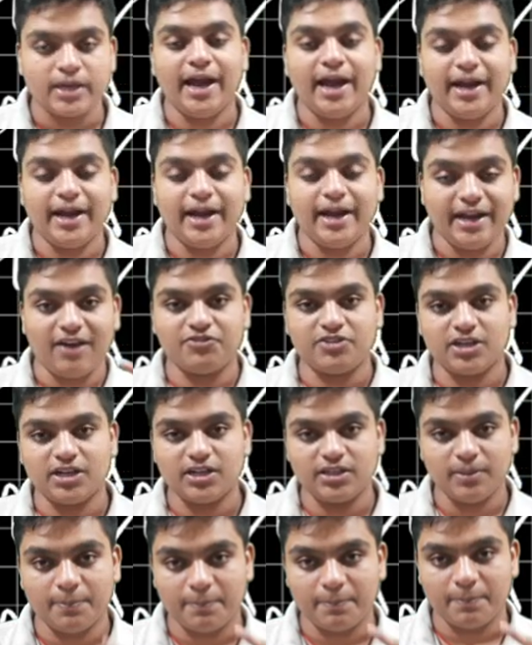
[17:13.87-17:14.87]
And
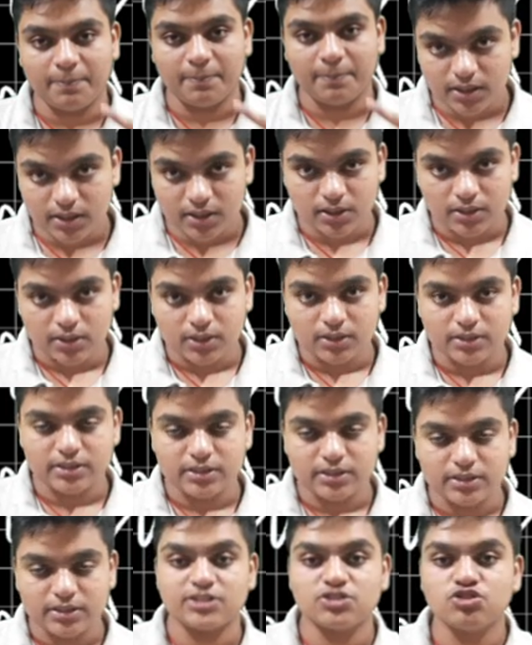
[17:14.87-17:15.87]
after the birth,
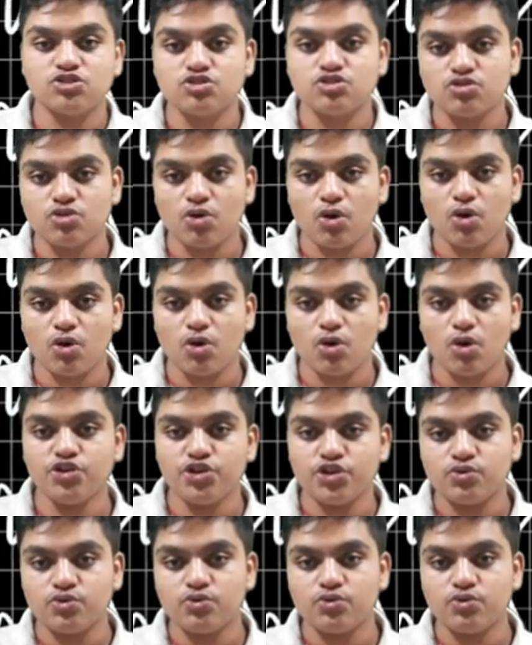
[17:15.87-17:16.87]
there is
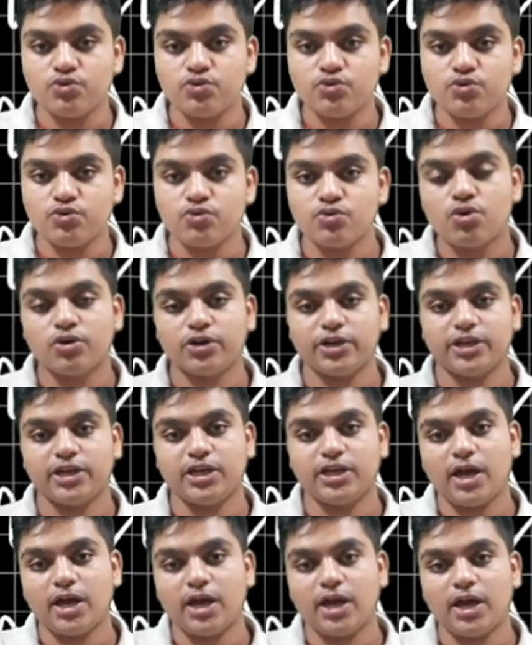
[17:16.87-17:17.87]
no new
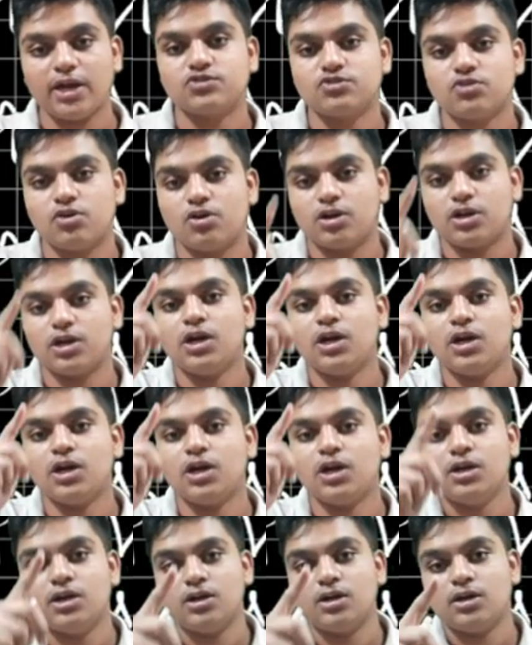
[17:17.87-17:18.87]
oogonia is
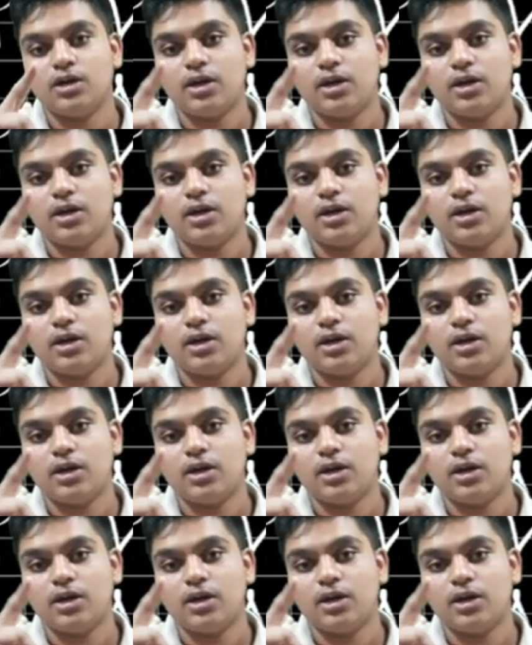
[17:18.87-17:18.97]
gonna